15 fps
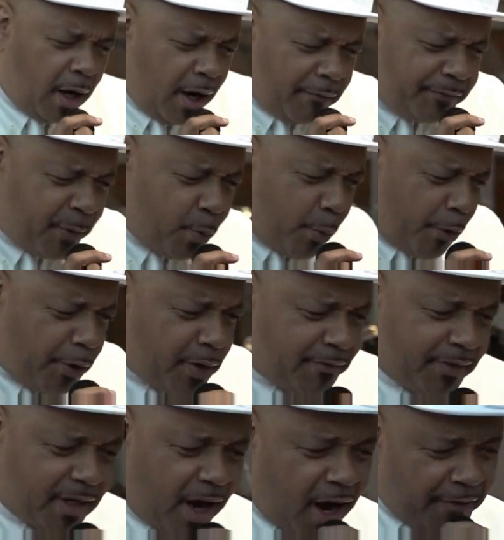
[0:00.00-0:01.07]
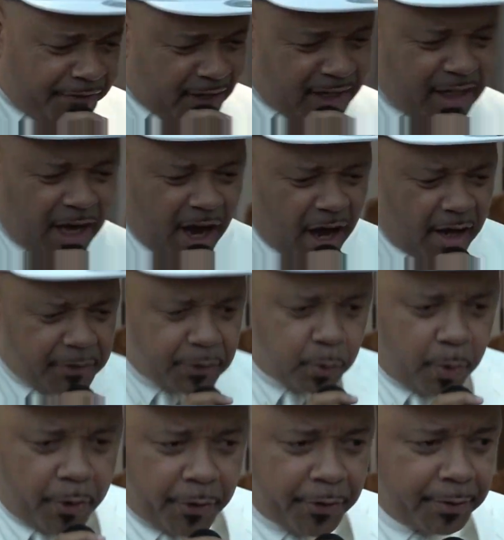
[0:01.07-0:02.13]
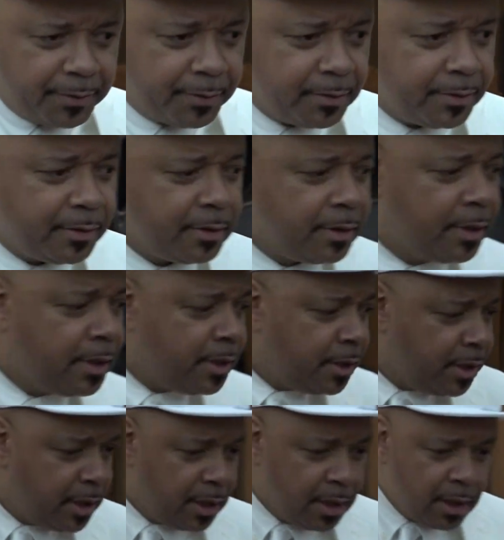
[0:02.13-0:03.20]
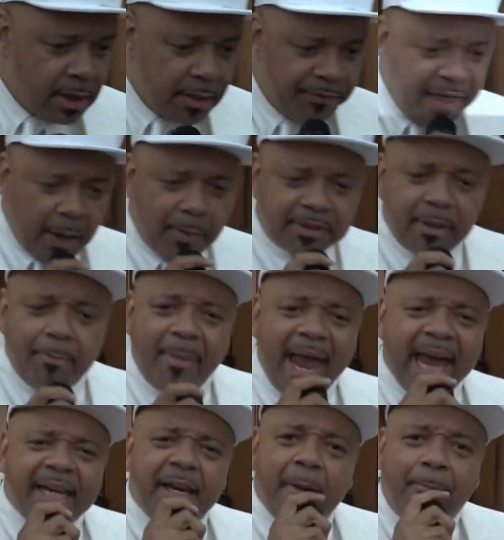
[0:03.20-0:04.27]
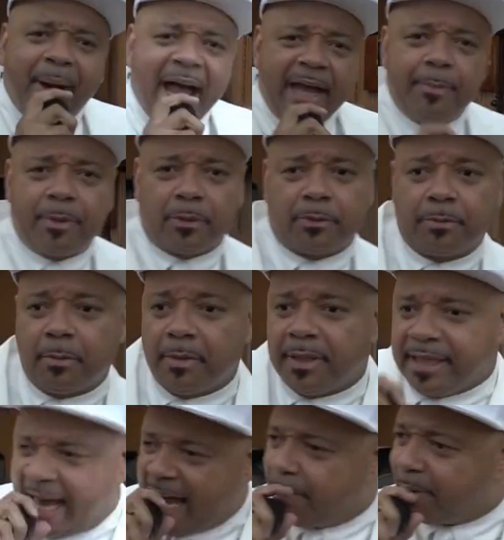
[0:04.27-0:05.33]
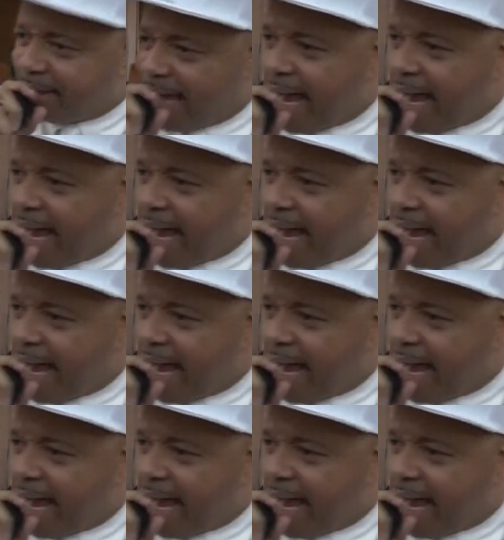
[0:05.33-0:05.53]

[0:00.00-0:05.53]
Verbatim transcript: of the word of God, they're God's word. There was a man in the Bible named